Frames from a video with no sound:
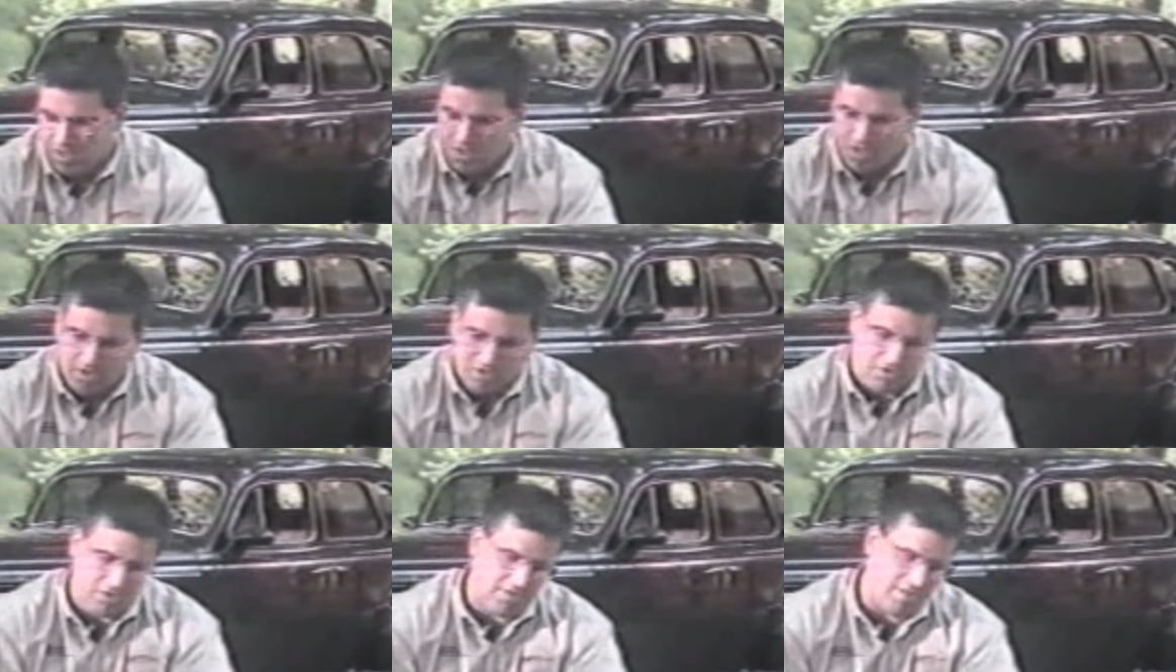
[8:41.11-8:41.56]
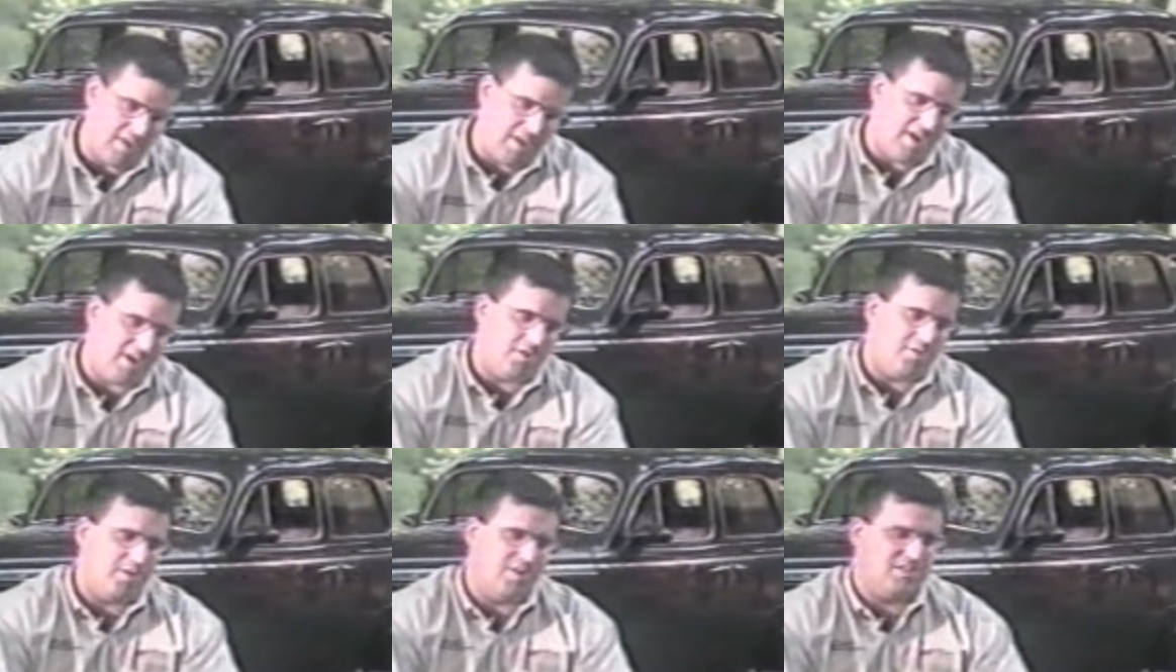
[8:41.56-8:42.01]
Due to the
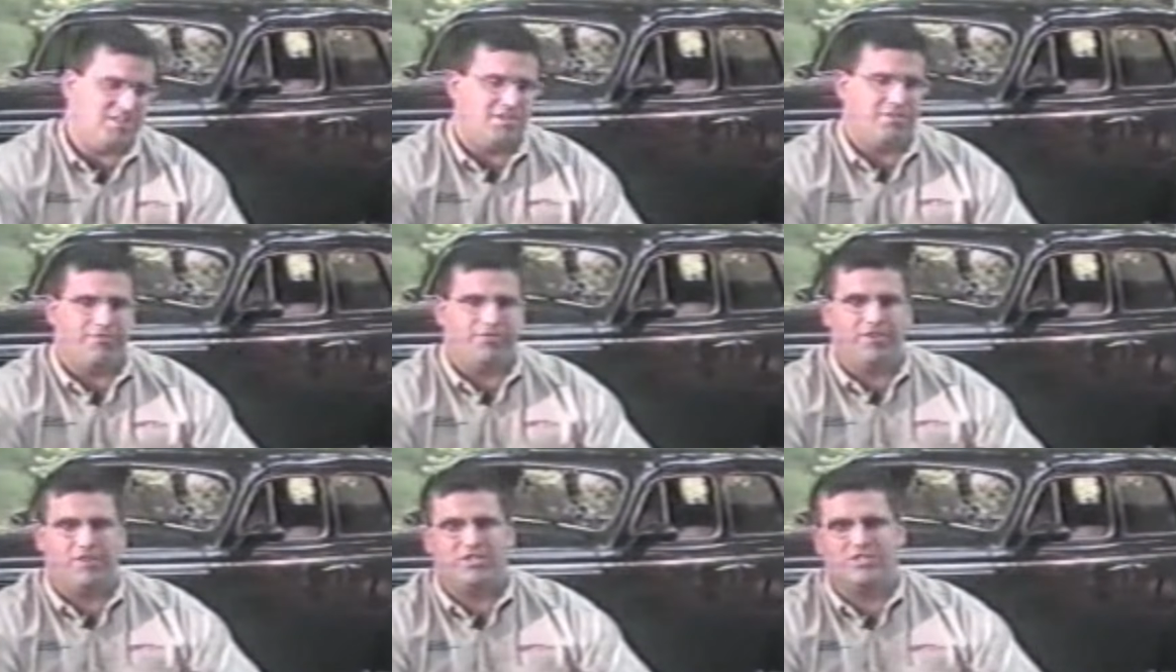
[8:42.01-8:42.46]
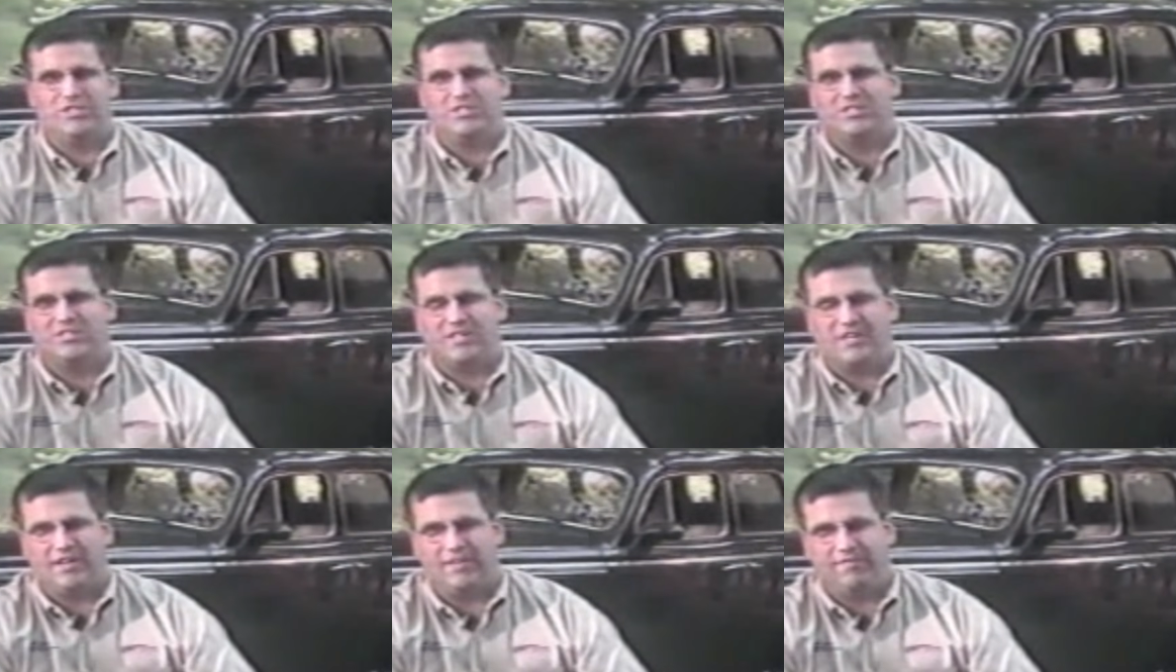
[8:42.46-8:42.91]
increased
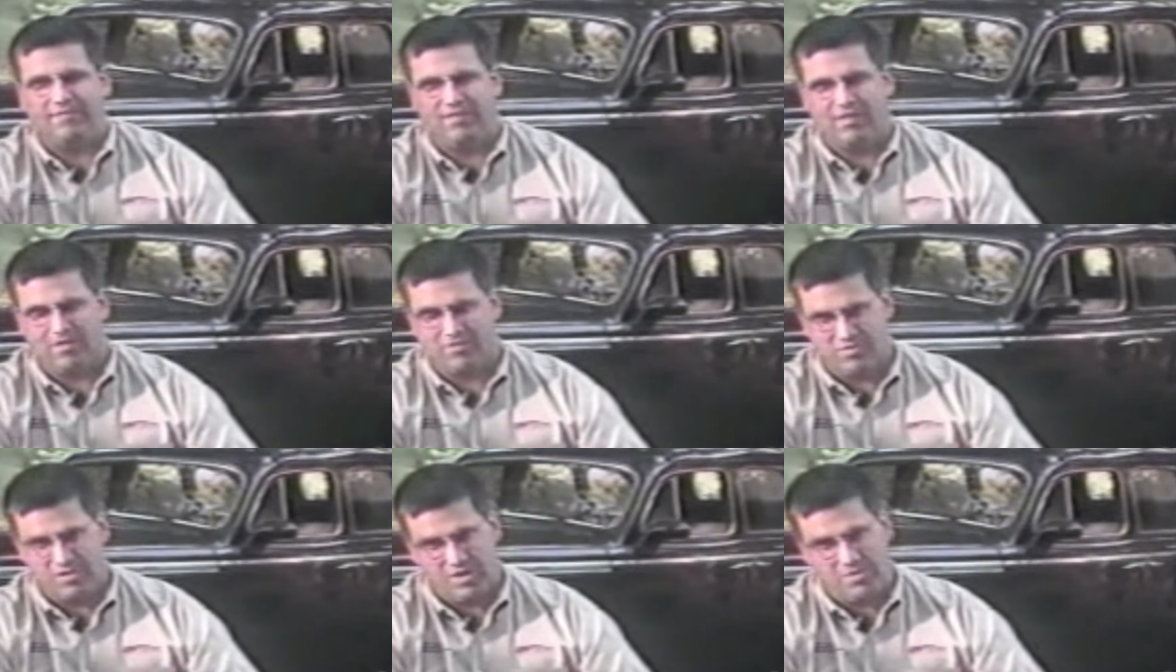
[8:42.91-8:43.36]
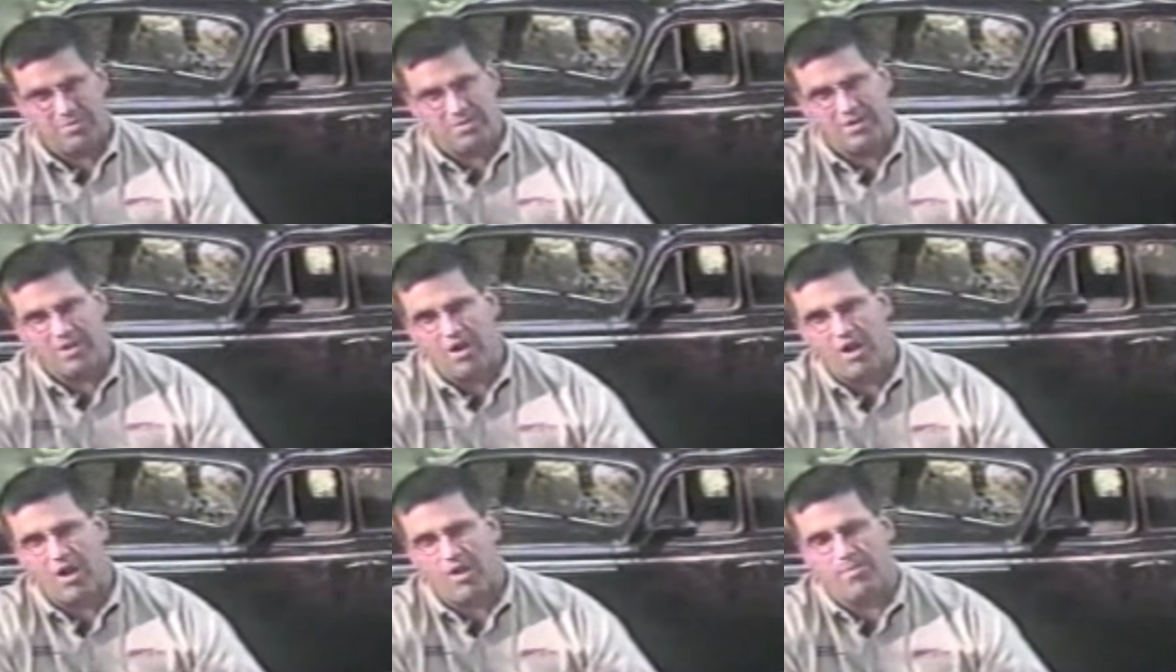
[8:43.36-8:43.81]
efficiency of Demon
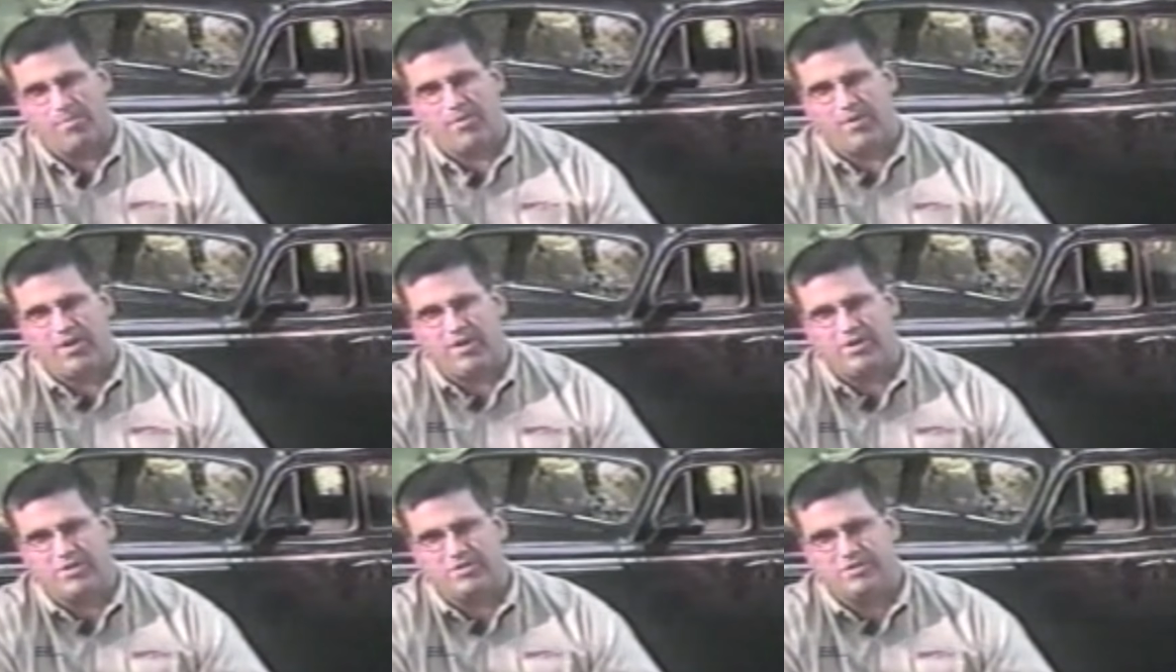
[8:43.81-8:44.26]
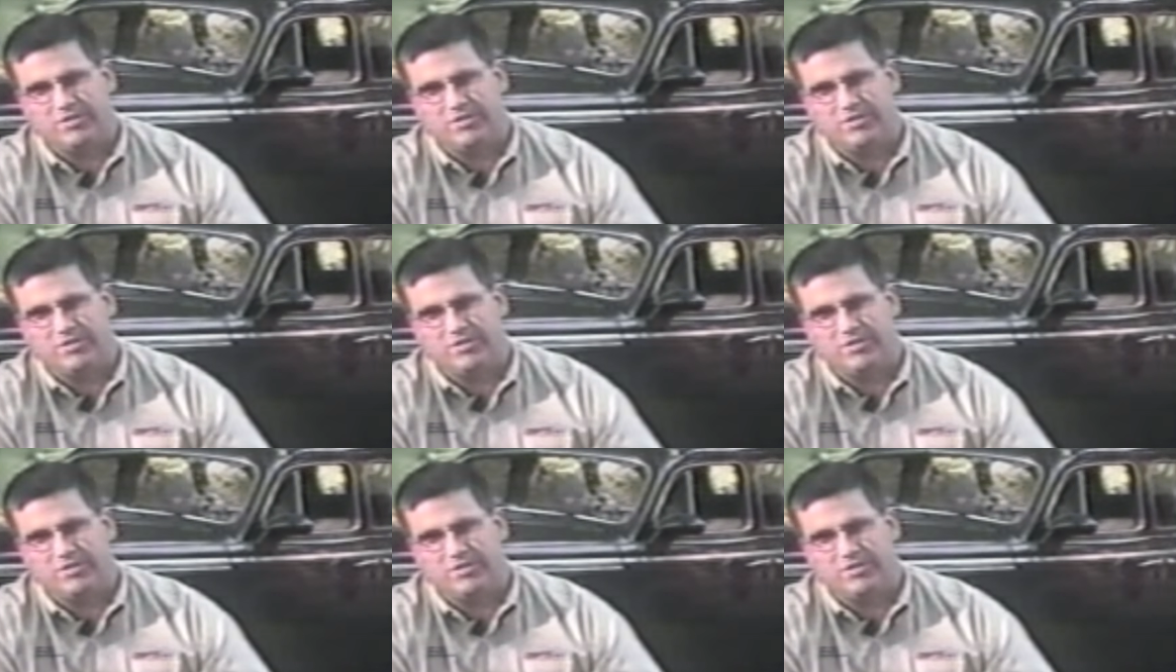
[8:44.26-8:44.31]
carburetors,